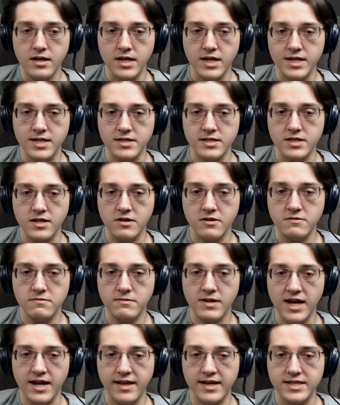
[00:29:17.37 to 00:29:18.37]
Uh,
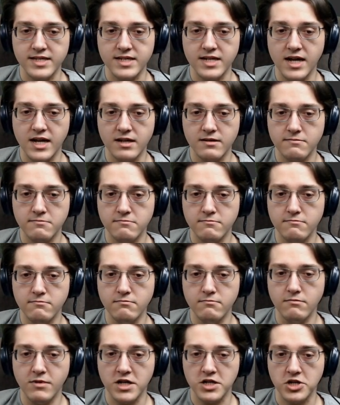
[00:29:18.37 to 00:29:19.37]
so yeah, that's not
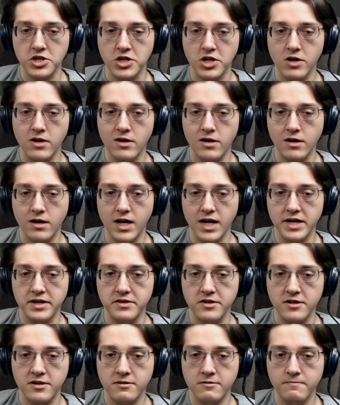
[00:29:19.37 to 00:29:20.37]
much tar
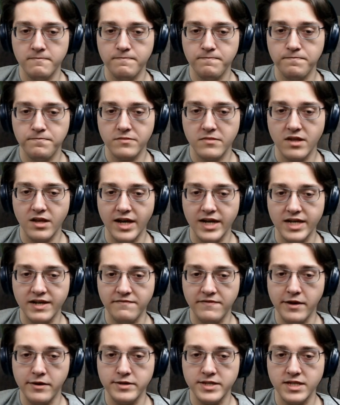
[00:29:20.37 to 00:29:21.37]
either. Like
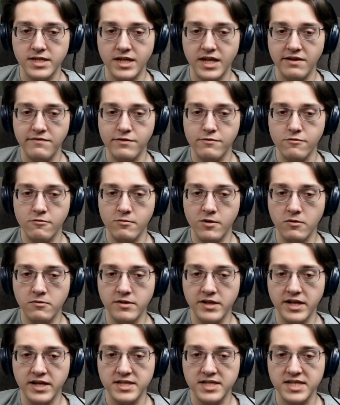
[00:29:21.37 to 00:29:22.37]
if there's even
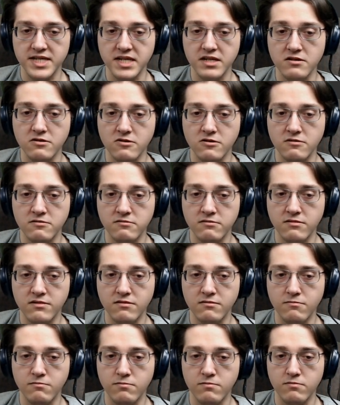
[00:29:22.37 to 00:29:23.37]
remotely a single
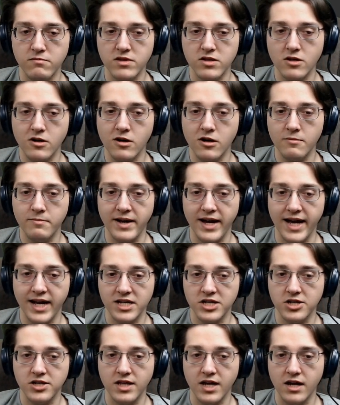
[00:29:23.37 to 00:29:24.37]
tar
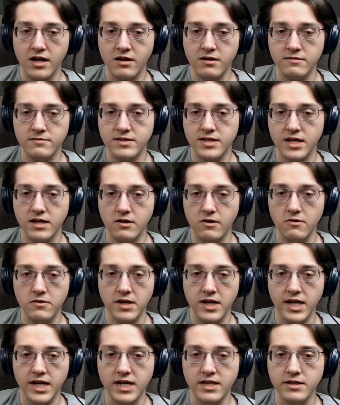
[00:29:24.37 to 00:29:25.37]
patch there, it's like,
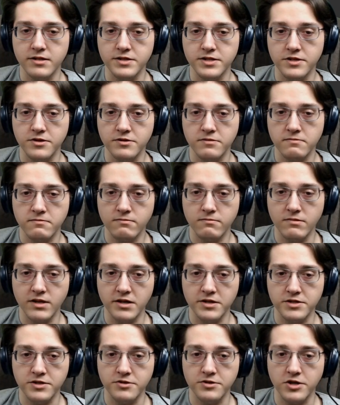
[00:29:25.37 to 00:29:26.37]
okay, there's your
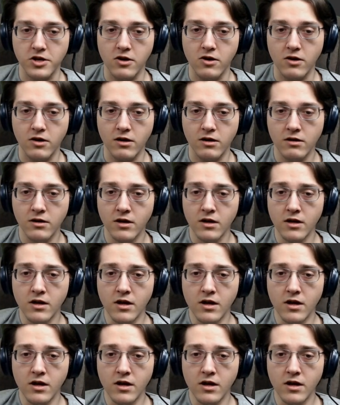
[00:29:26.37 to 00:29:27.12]
there's your tar.